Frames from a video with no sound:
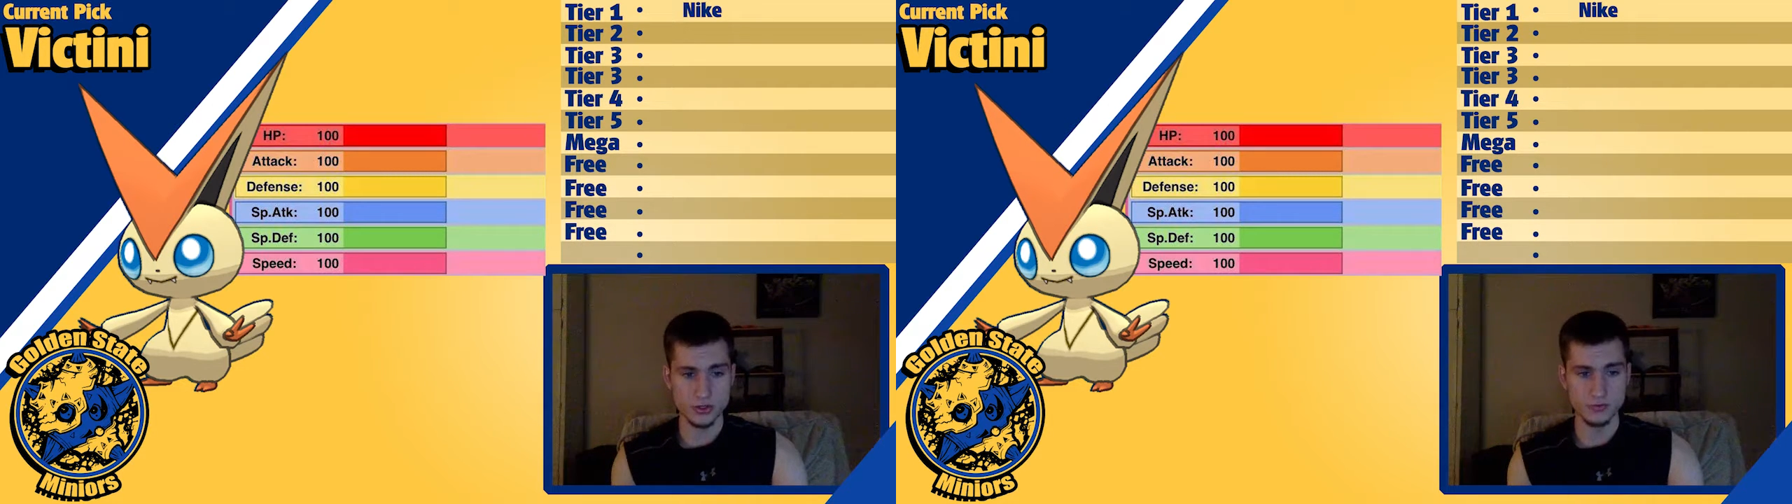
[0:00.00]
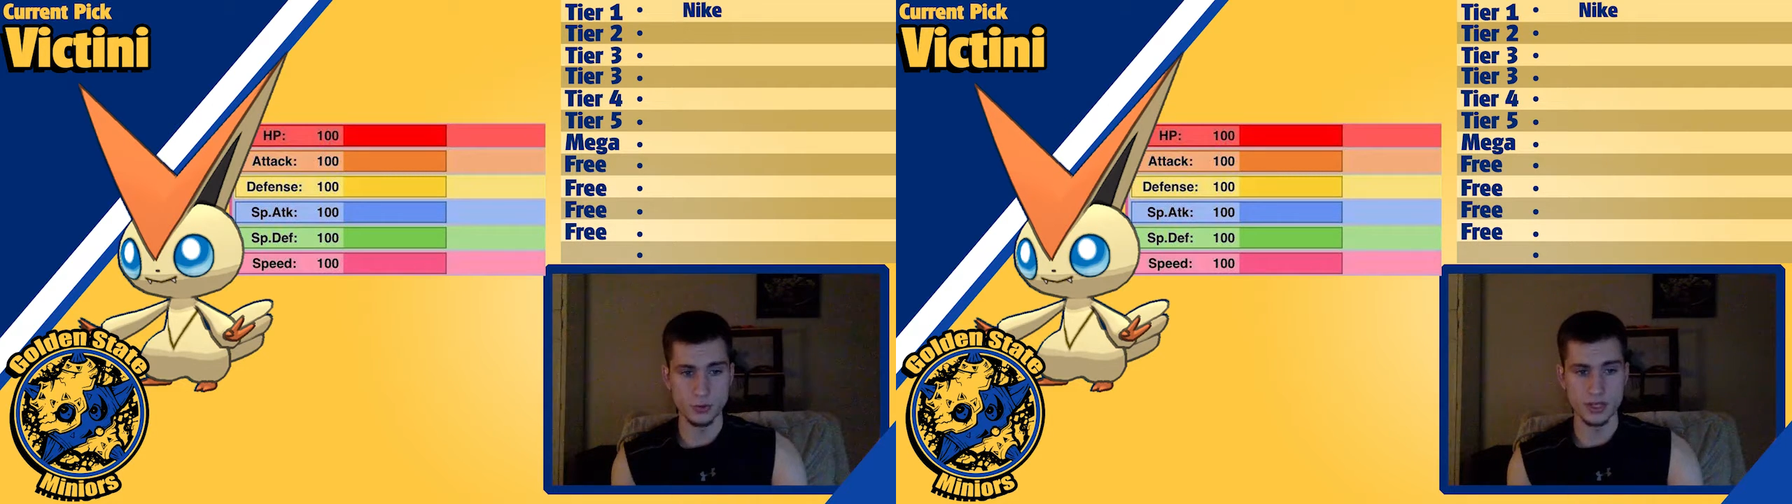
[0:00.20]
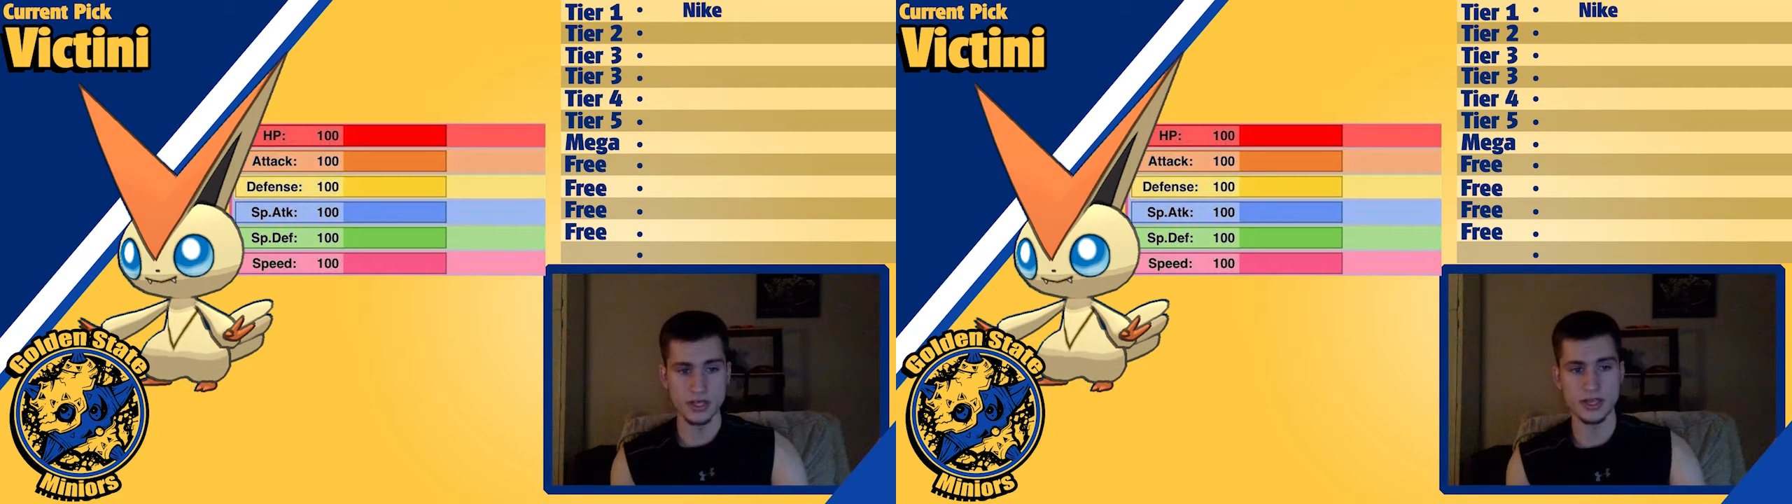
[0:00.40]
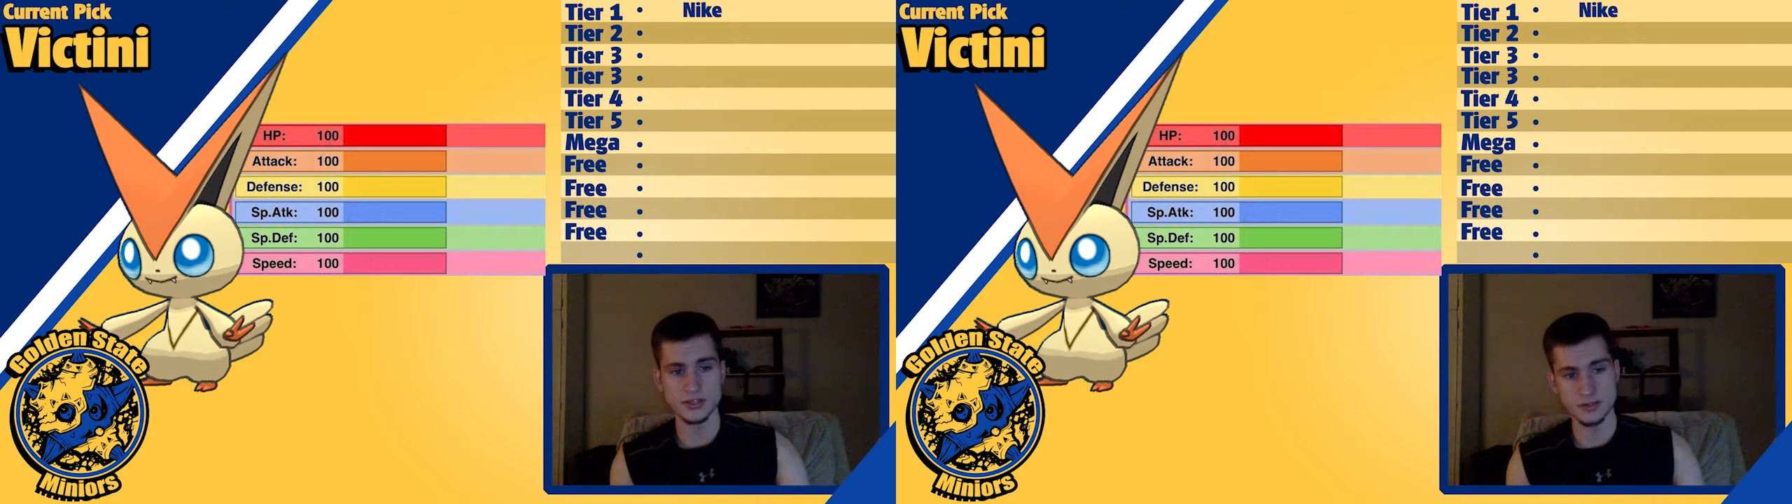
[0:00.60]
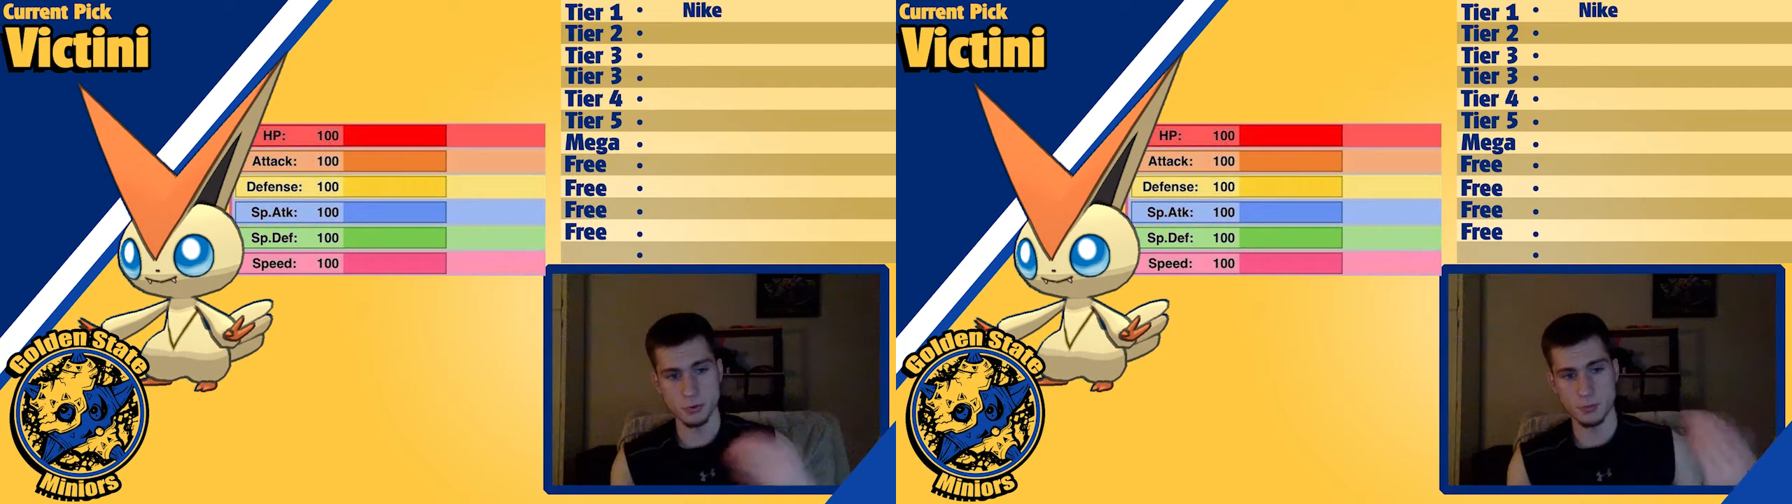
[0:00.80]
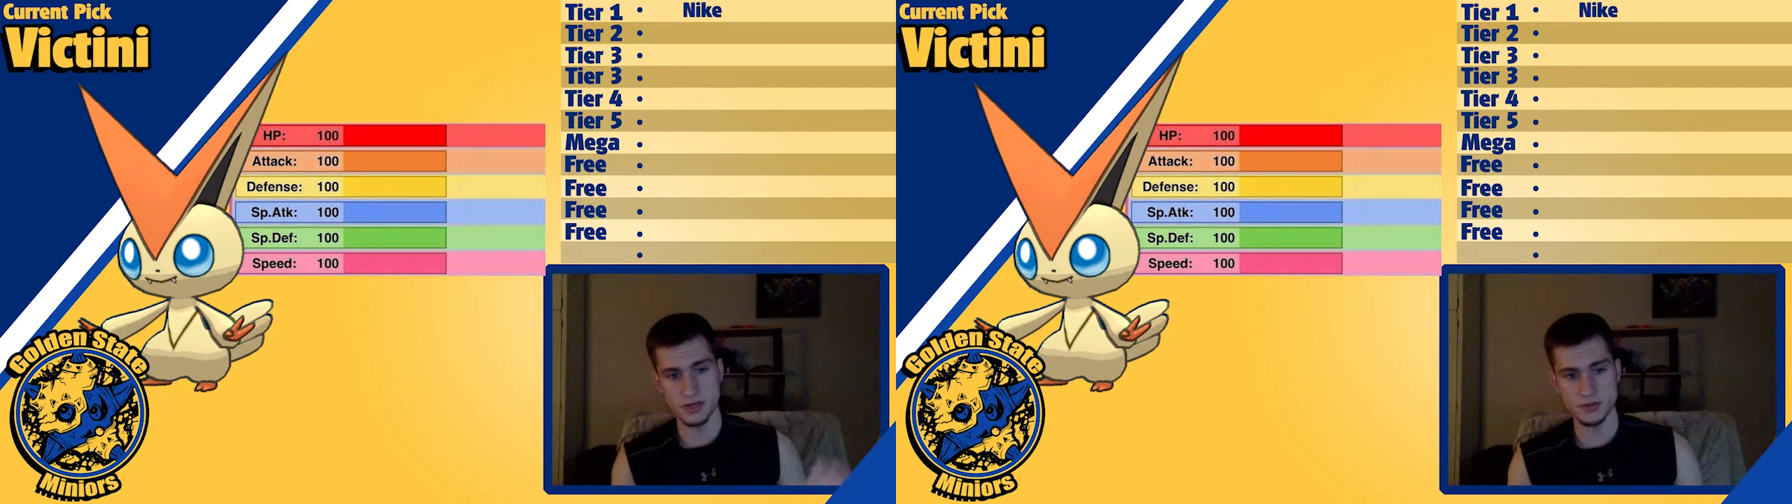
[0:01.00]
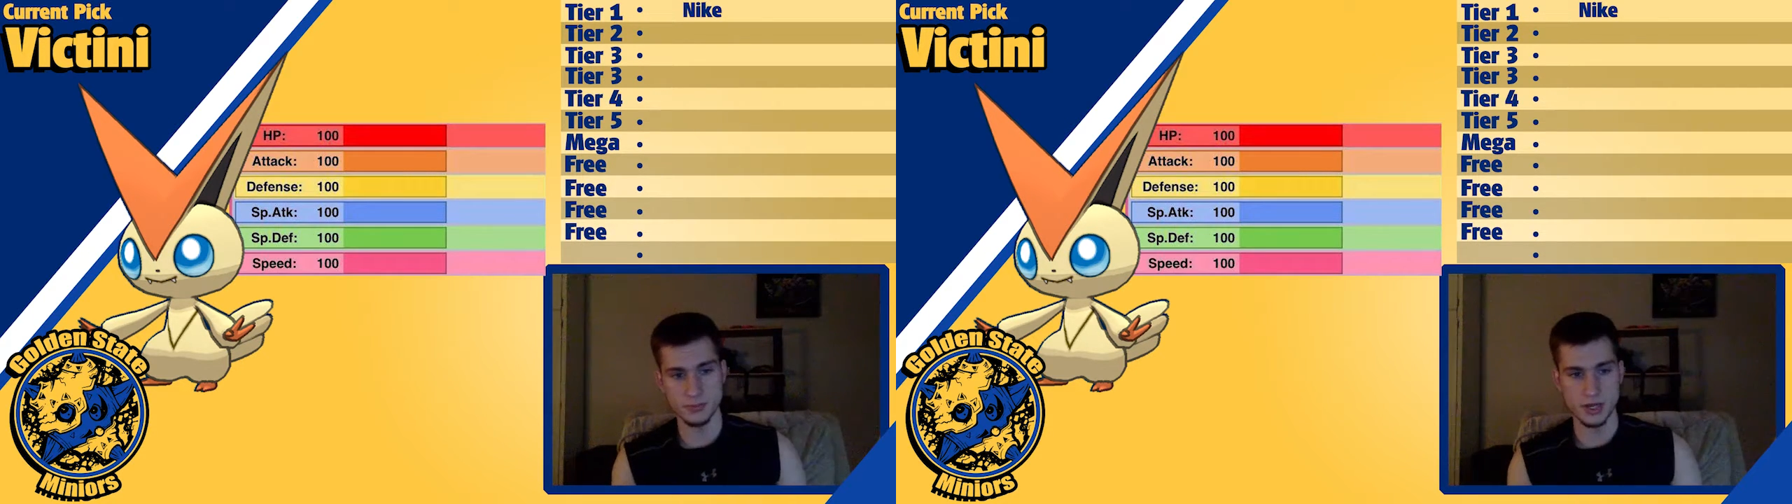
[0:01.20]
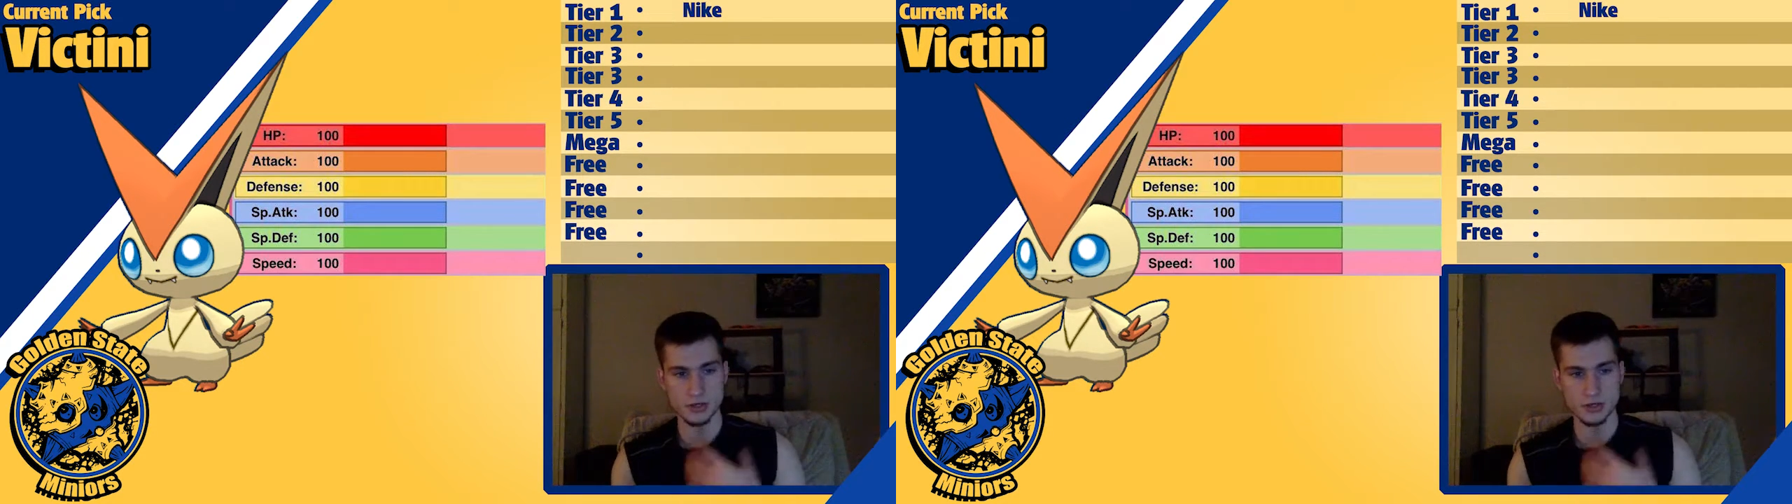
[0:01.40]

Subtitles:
so if you want to gain some momentum